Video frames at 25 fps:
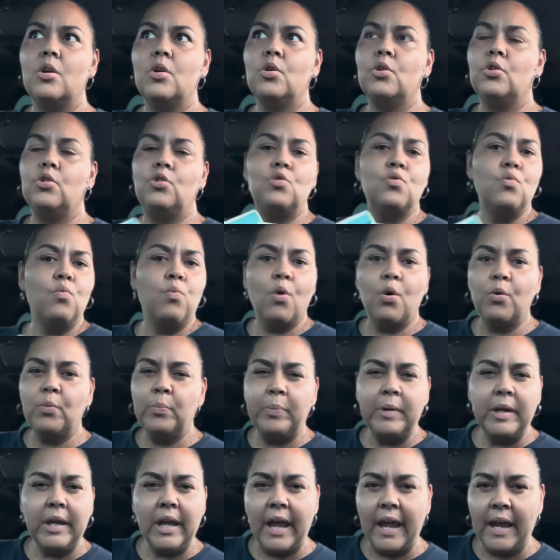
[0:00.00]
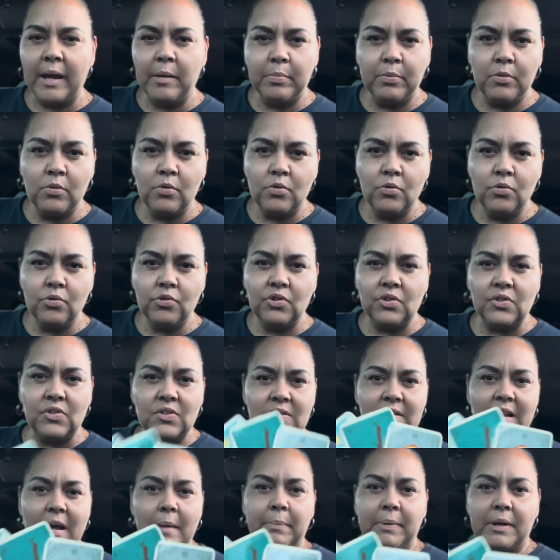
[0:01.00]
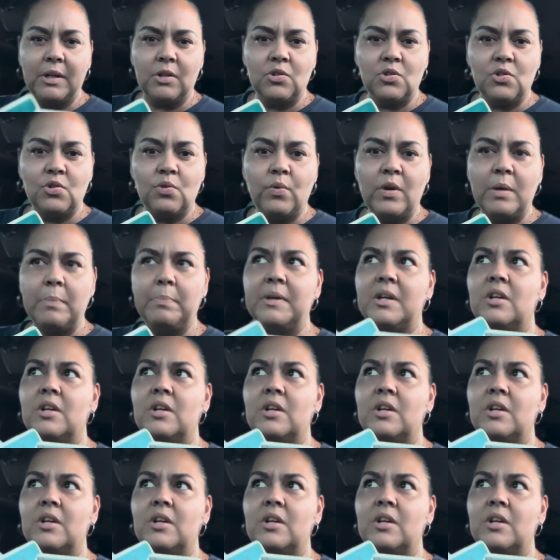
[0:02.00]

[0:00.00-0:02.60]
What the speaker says: you won't be able to step into it,